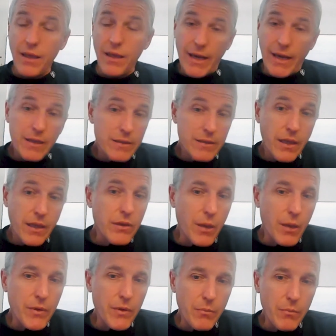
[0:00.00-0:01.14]
And that can set the
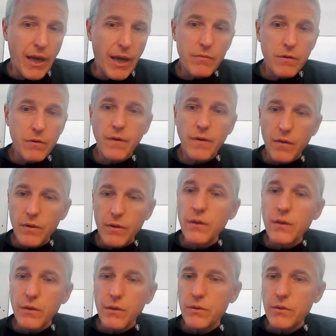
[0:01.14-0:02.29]
company back for 5
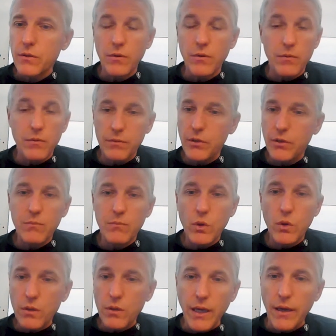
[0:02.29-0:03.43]
years or
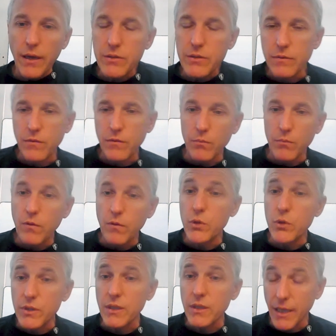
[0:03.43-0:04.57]
more or less from
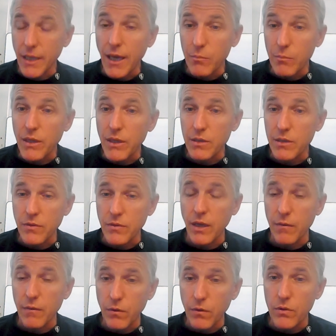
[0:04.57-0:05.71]
using it again because of
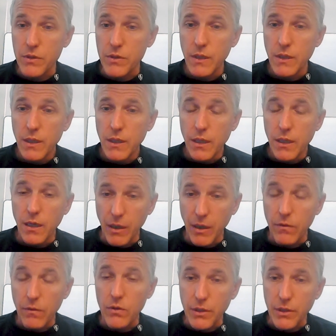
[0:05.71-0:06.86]
that first
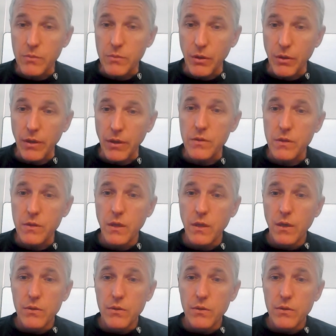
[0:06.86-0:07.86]
experience.